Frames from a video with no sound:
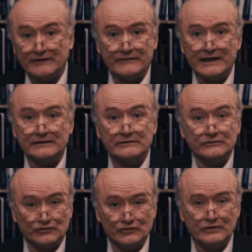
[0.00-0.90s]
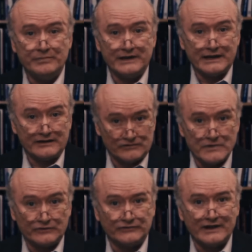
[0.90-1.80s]
The event should be at its
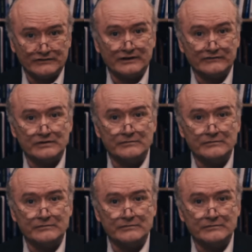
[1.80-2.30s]
most sensitive